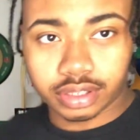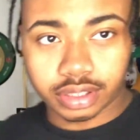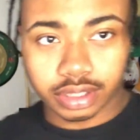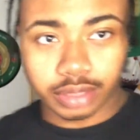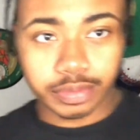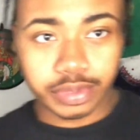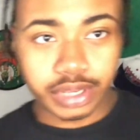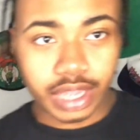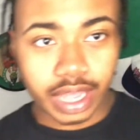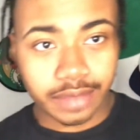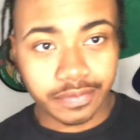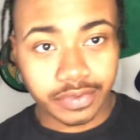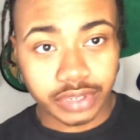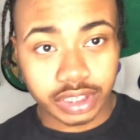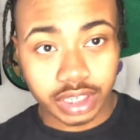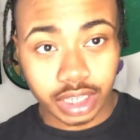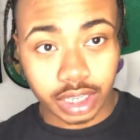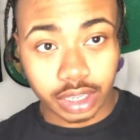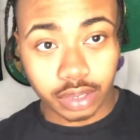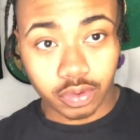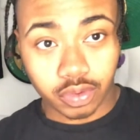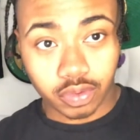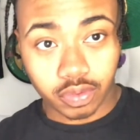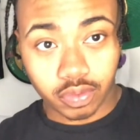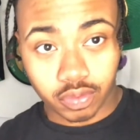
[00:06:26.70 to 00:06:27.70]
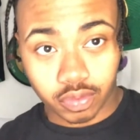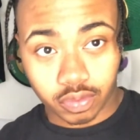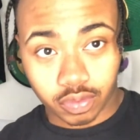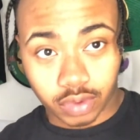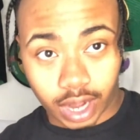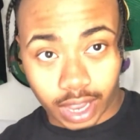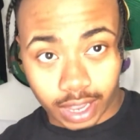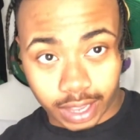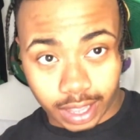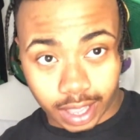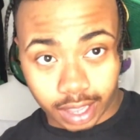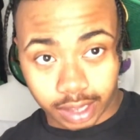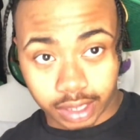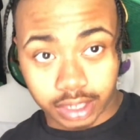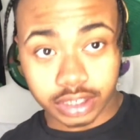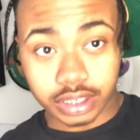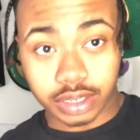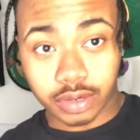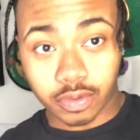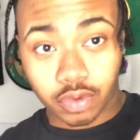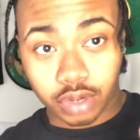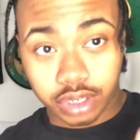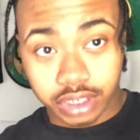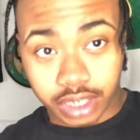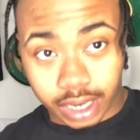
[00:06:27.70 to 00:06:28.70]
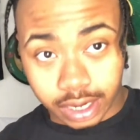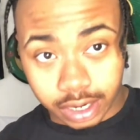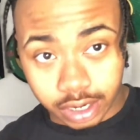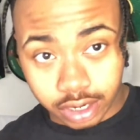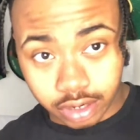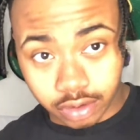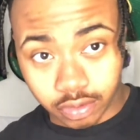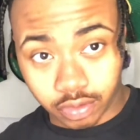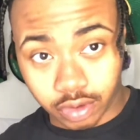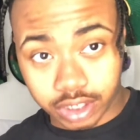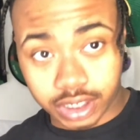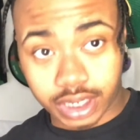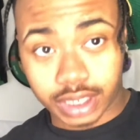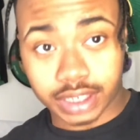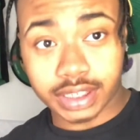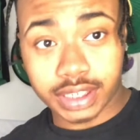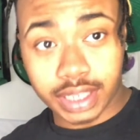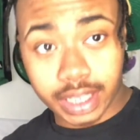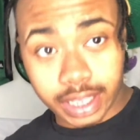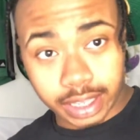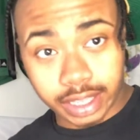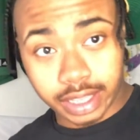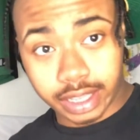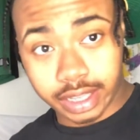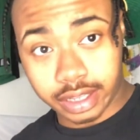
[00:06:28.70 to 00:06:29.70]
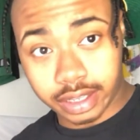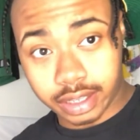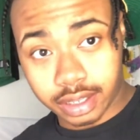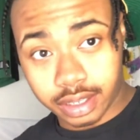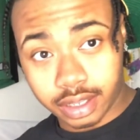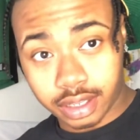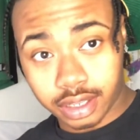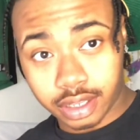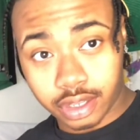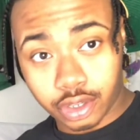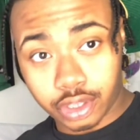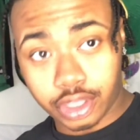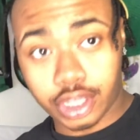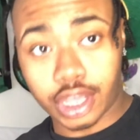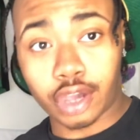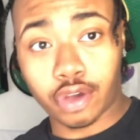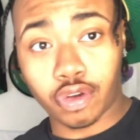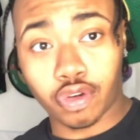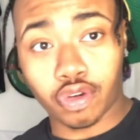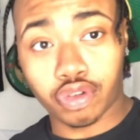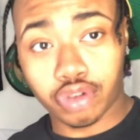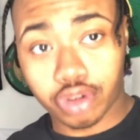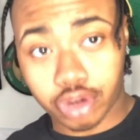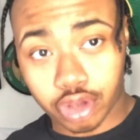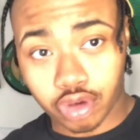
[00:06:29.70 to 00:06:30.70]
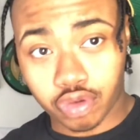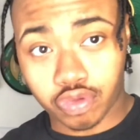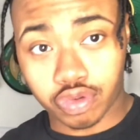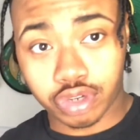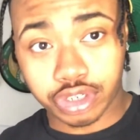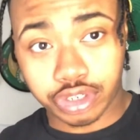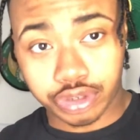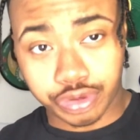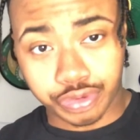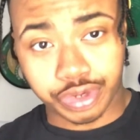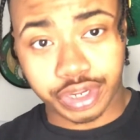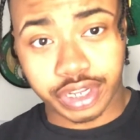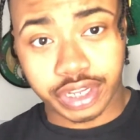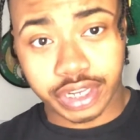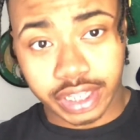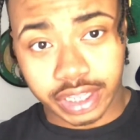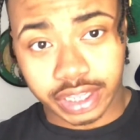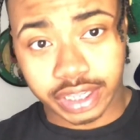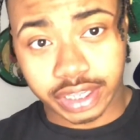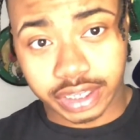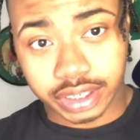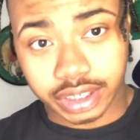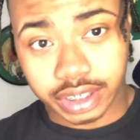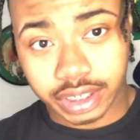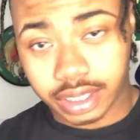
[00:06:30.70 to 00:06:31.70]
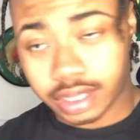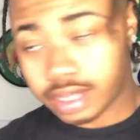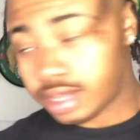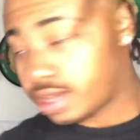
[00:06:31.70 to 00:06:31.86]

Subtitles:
me not even say what I got, because then once I say it, y'all gonna know what shoe it is.